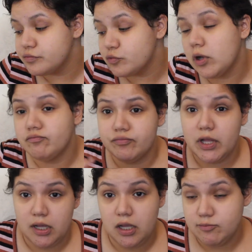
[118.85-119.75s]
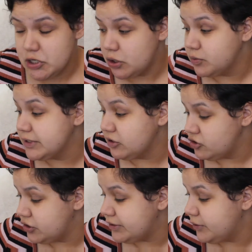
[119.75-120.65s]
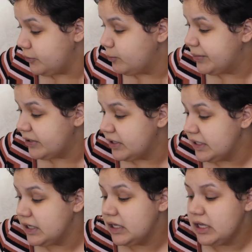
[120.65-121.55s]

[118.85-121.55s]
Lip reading: well, I'm going to put